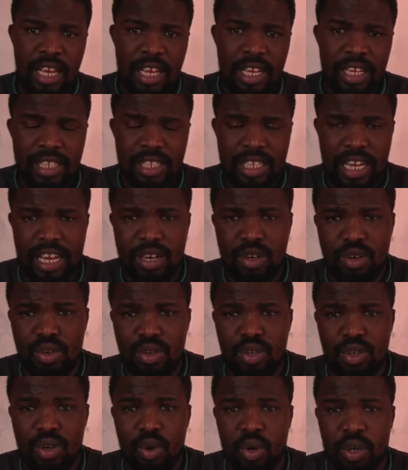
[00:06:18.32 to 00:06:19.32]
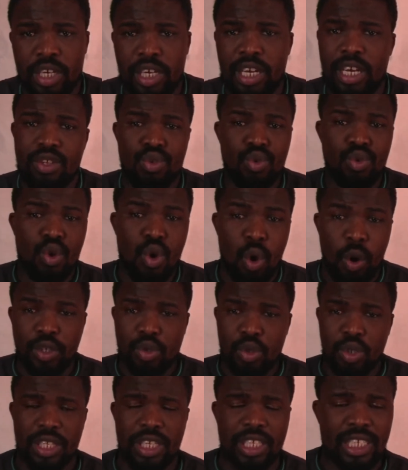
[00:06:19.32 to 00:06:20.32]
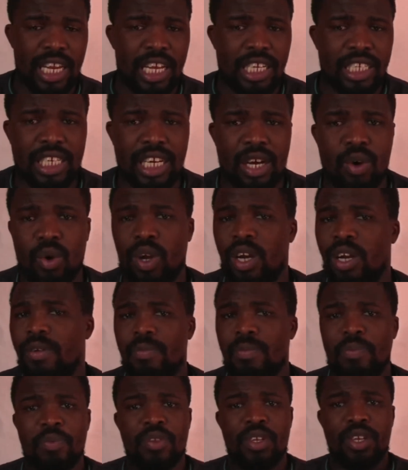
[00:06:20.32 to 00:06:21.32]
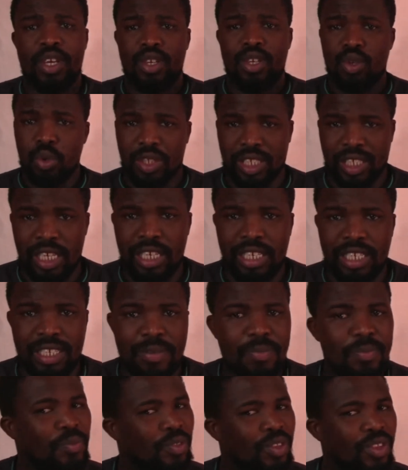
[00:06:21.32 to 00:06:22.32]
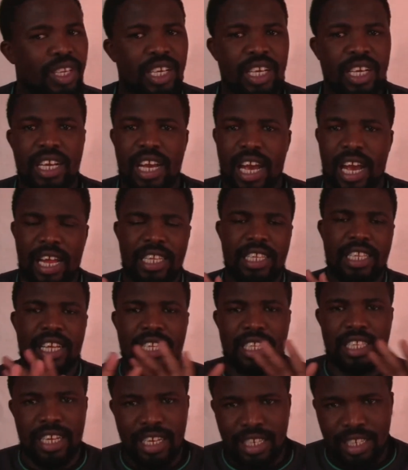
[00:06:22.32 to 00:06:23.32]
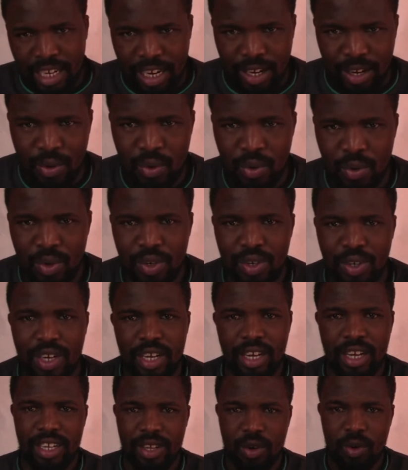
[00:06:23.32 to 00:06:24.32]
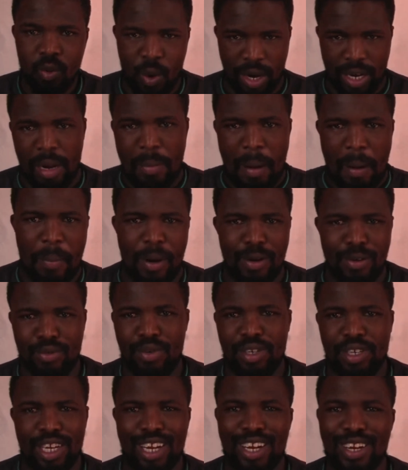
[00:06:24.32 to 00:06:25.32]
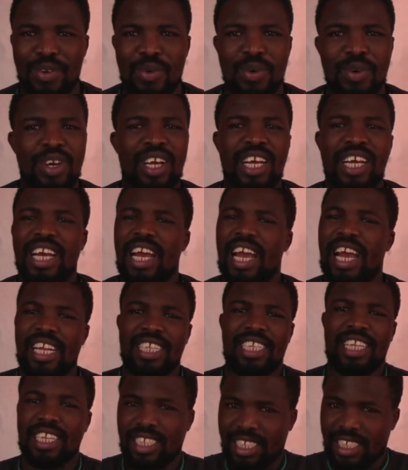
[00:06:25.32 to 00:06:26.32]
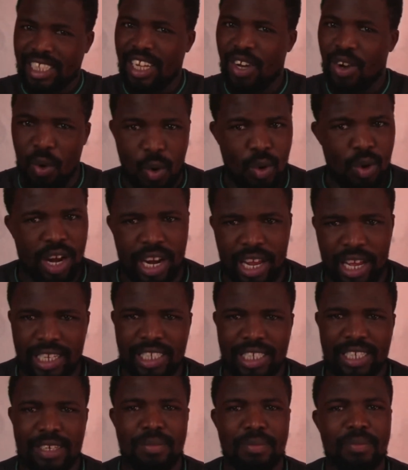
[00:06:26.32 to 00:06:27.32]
Then, okay, you go into this lecture hall, you sit, and then they tell you what I'm about to tell you, and that's the whole lecture.